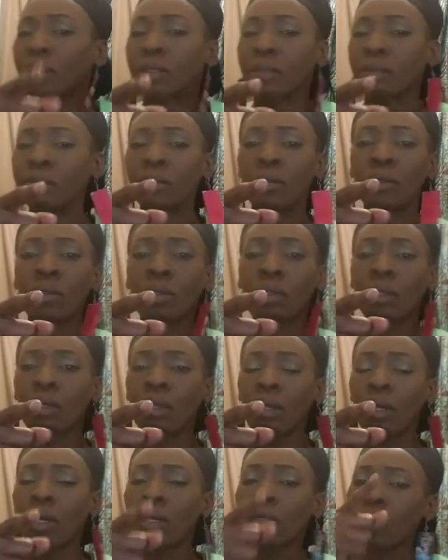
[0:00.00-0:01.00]
them.
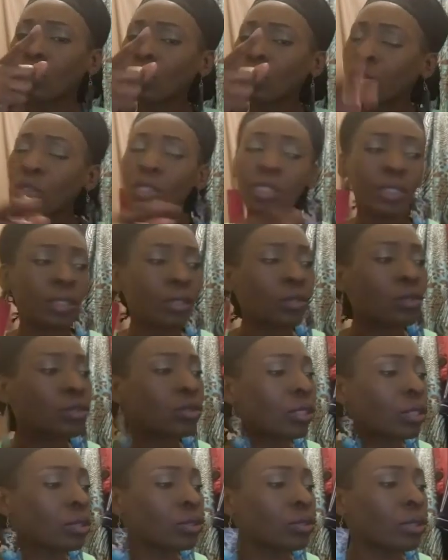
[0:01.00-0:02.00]
Don't trust no
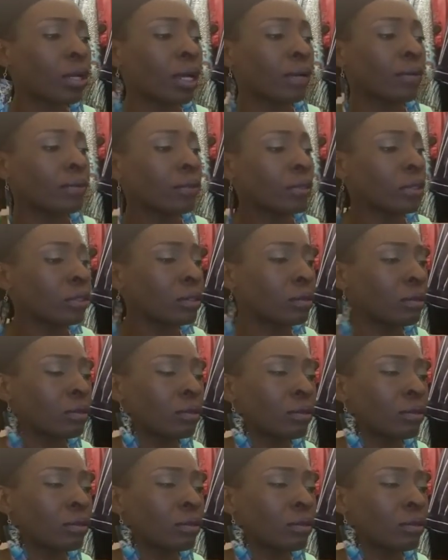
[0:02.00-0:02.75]
truck drivers.